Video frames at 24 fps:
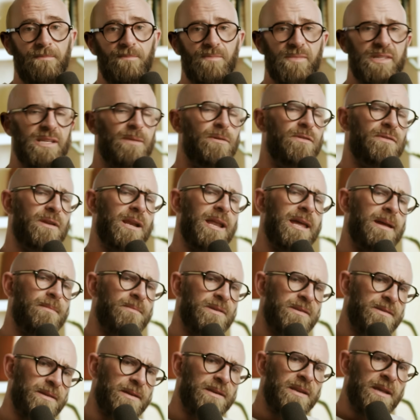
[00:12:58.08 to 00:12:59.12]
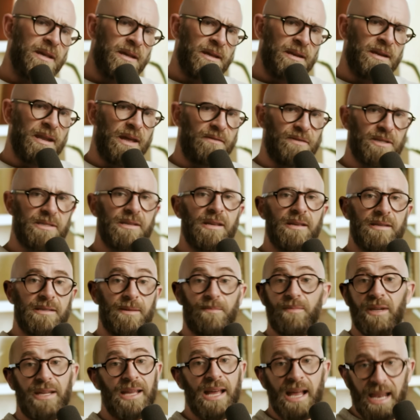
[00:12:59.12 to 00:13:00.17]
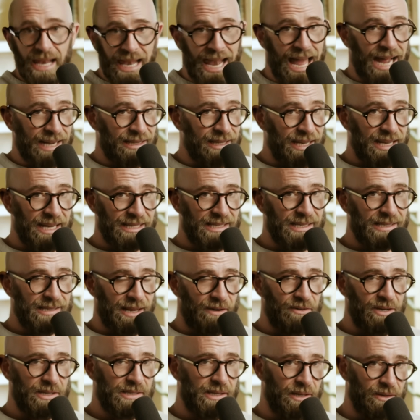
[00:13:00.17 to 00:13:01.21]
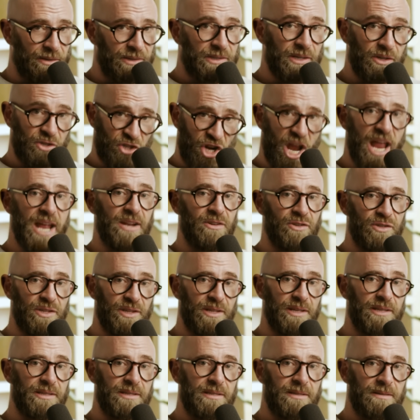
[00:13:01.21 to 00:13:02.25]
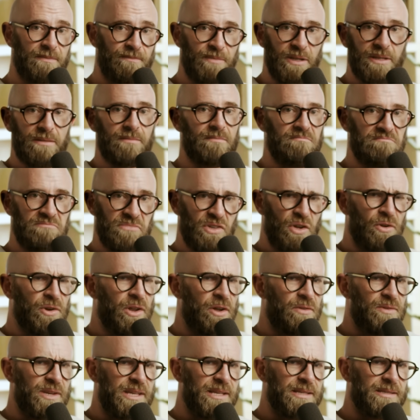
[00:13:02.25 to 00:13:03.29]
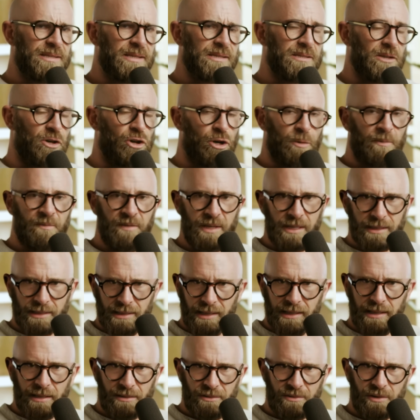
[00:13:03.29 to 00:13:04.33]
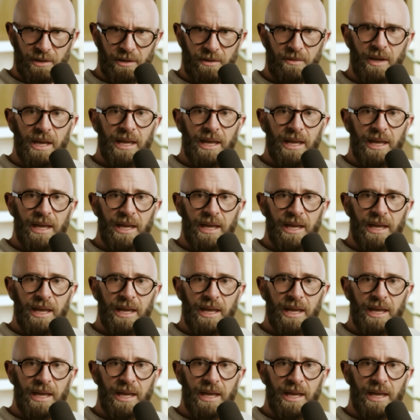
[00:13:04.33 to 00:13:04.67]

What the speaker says: Some have claimed that Davis simply lacked the necessary skills to change this. But not only is this obviously untrue,